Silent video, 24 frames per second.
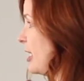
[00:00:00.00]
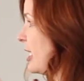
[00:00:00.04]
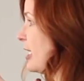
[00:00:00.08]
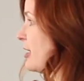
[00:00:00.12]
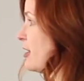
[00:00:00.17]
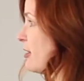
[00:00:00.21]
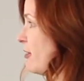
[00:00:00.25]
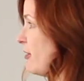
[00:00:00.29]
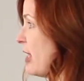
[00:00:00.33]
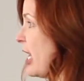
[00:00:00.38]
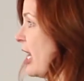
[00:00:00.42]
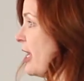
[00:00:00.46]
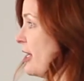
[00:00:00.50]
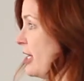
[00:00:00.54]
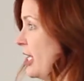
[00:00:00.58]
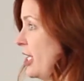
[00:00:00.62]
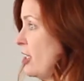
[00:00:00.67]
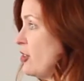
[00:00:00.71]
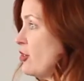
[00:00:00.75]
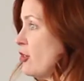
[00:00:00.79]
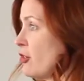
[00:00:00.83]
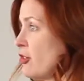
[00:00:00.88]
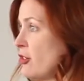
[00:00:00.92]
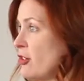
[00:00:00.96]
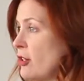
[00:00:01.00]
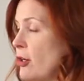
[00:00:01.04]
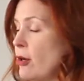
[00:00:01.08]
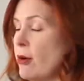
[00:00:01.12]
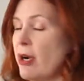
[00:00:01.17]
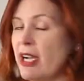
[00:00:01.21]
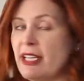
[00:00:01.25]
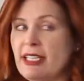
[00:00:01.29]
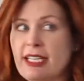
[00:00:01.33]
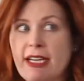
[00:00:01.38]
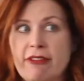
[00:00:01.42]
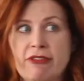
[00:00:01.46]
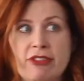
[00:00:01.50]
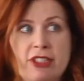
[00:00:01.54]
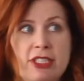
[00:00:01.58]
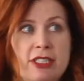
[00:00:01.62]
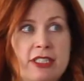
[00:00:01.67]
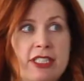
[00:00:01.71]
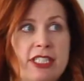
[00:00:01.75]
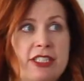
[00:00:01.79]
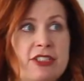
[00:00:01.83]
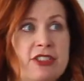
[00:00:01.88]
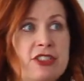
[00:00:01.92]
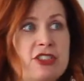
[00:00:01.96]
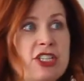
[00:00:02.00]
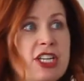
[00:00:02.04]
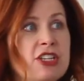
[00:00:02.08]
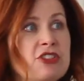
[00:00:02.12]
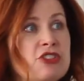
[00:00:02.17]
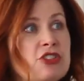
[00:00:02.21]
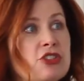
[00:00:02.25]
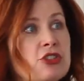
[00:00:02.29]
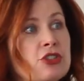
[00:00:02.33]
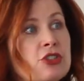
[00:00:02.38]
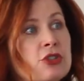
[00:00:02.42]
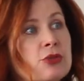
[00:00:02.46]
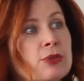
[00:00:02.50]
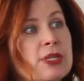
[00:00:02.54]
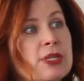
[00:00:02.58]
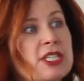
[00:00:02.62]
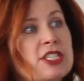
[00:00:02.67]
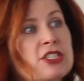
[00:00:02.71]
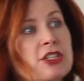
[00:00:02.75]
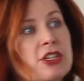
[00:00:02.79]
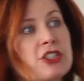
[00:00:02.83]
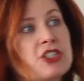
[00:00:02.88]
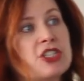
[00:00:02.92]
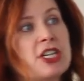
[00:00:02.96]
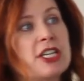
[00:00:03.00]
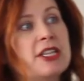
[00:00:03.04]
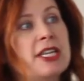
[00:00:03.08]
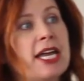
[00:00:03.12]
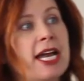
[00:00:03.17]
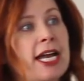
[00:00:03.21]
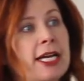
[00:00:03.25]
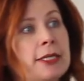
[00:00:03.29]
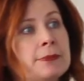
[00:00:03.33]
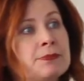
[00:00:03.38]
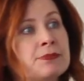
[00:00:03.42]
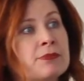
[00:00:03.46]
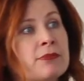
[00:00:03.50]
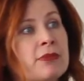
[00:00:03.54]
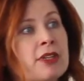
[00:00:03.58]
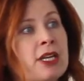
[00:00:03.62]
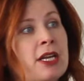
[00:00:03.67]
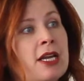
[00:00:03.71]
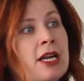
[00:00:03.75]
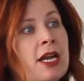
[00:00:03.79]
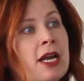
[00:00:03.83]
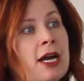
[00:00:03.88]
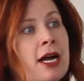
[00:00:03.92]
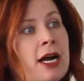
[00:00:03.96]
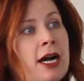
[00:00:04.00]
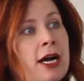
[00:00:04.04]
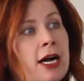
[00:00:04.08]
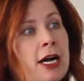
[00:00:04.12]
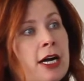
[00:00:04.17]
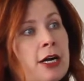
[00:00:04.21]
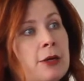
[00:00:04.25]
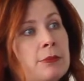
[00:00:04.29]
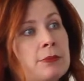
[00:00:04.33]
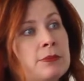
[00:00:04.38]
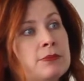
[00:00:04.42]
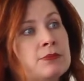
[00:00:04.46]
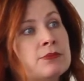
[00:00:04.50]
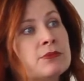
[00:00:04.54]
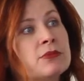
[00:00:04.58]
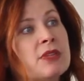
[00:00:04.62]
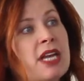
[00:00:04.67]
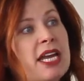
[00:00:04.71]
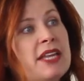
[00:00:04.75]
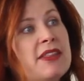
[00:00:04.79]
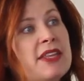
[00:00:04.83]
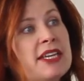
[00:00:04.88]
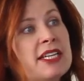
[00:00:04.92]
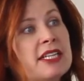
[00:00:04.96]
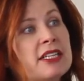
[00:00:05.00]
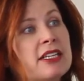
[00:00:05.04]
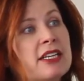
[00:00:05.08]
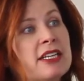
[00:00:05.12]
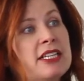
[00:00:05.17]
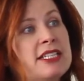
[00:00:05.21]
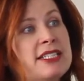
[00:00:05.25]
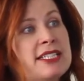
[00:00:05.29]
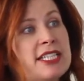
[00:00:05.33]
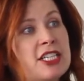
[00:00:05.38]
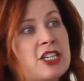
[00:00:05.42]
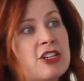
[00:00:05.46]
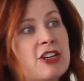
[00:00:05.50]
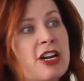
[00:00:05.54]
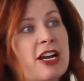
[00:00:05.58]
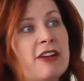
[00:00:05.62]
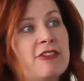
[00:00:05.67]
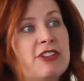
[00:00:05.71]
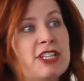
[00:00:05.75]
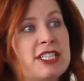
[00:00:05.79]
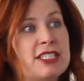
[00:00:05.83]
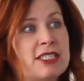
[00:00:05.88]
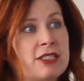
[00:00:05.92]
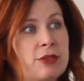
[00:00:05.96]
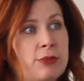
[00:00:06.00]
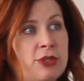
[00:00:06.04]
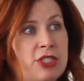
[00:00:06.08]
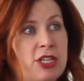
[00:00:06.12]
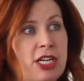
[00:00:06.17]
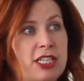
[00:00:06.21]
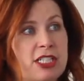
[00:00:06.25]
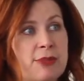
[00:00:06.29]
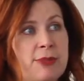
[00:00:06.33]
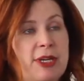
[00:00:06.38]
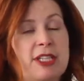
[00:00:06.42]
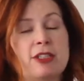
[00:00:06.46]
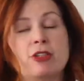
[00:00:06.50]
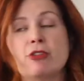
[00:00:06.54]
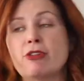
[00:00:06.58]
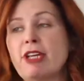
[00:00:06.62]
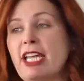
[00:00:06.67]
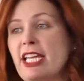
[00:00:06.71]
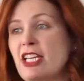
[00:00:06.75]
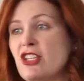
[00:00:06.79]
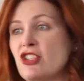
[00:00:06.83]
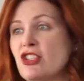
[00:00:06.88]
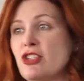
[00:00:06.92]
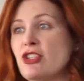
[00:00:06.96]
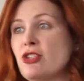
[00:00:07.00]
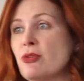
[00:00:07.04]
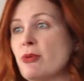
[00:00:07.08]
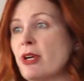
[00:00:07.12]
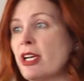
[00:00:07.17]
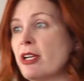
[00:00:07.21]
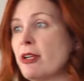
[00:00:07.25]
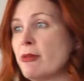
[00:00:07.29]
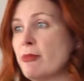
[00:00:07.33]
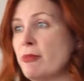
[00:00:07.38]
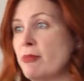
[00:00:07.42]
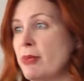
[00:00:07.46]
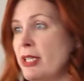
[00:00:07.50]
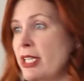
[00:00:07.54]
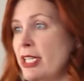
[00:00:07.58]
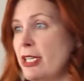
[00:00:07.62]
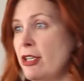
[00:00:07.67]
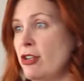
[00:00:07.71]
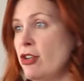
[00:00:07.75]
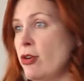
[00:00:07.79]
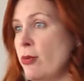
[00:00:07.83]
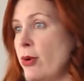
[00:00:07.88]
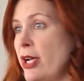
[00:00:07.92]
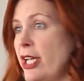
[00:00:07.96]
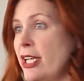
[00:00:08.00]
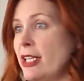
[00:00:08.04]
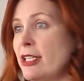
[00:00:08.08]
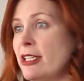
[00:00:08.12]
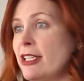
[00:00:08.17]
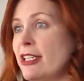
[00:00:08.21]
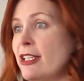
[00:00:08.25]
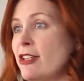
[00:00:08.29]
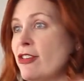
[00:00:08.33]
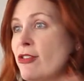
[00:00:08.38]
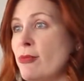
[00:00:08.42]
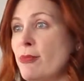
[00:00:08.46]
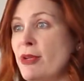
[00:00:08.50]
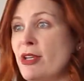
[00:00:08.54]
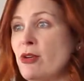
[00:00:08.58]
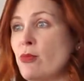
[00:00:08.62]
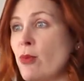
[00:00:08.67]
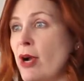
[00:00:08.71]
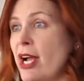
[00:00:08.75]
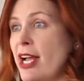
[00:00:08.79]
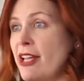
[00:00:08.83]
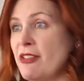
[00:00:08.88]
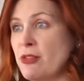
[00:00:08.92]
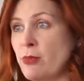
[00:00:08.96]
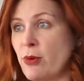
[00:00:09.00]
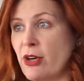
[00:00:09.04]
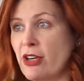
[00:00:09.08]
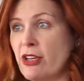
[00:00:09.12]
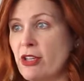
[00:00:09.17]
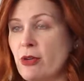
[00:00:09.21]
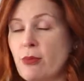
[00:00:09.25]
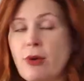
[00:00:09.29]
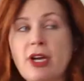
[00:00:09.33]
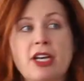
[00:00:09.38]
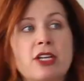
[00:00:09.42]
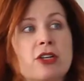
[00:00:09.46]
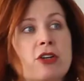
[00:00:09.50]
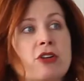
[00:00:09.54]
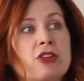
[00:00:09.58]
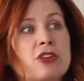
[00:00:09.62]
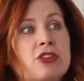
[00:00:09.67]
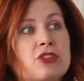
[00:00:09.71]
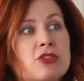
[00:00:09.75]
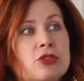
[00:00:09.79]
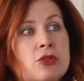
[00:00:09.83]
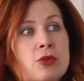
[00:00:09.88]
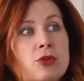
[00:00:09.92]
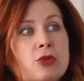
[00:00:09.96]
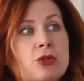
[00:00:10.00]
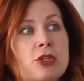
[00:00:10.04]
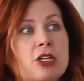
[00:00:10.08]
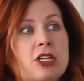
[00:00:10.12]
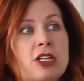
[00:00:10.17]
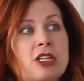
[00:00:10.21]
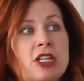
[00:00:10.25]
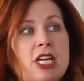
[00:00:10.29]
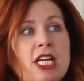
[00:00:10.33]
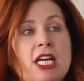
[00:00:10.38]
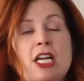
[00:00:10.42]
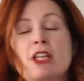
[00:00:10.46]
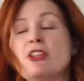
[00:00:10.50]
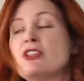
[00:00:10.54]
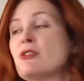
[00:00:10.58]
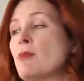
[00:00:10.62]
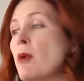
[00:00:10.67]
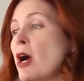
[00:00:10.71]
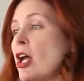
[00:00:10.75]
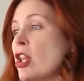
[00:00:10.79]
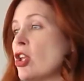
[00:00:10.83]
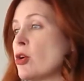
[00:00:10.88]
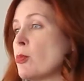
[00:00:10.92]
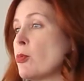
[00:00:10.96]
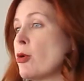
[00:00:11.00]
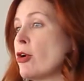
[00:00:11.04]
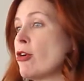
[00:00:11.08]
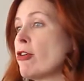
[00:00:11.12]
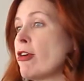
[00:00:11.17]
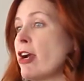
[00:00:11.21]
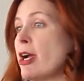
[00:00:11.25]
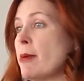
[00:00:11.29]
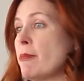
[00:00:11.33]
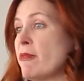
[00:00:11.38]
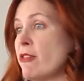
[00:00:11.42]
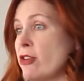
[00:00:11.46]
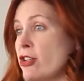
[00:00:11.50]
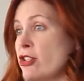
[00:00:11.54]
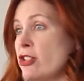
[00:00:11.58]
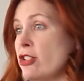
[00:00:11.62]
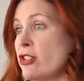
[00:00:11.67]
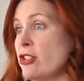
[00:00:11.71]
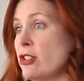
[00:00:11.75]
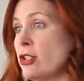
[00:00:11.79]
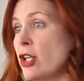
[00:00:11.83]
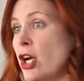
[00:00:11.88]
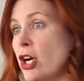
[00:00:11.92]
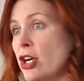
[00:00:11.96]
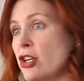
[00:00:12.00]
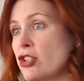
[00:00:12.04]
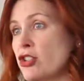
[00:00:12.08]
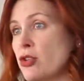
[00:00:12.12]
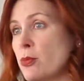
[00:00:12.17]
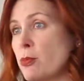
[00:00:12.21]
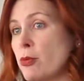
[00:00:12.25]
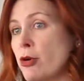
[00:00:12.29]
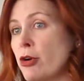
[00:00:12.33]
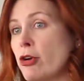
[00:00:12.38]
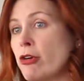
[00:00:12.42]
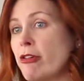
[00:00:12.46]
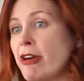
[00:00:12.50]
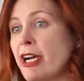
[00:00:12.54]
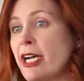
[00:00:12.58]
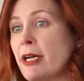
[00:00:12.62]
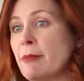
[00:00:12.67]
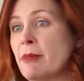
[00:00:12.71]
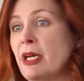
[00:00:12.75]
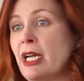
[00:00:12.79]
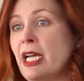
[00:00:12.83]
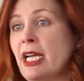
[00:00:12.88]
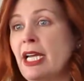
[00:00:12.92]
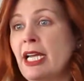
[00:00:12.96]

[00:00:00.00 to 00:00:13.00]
things of that nature. So I definitely suggest you do your research on that. And then consider, obviously, we talked about location. Do you want to be in New England or Midwest? Where do you want to go to school? Smaller program versus larger program.